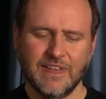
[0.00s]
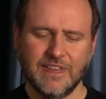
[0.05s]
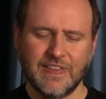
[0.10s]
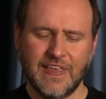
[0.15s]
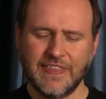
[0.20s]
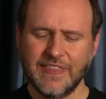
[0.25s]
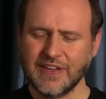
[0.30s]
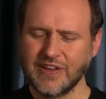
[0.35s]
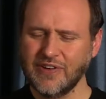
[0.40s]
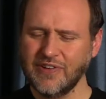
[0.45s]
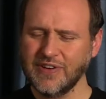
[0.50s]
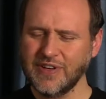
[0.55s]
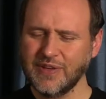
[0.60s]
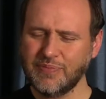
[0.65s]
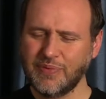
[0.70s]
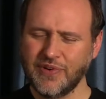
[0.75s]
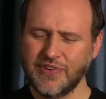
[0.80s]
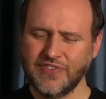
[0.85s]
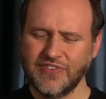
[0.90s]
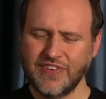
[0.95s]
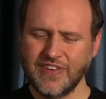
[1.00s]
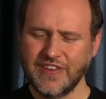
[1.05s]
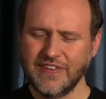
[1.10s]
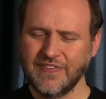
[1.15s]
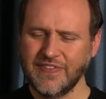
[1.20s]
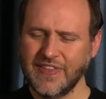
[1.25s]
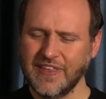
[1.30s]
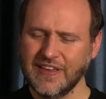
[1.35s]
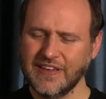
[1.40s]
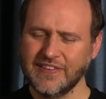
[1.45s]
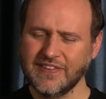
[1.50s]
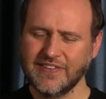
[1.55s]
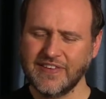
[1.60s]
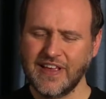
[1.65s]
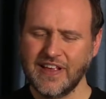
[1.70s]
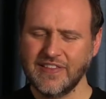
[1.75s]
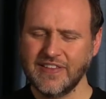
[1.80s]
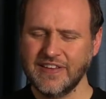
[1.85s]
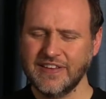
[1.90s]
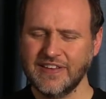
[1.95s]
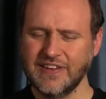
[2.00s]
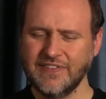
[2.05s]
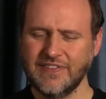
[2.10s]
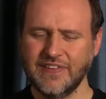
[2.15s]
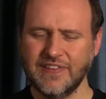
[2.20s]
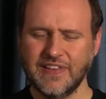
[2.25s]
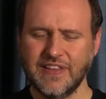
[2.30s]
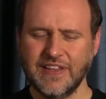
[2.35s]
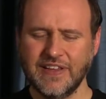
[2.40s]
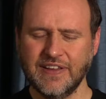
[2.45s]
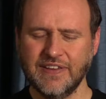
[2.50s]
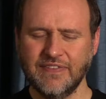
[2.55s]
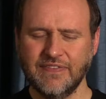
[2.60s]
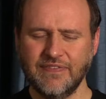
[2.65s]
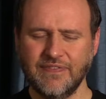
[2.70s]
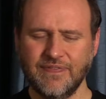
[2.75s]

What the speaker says: that they're going to perceive things slightly differently.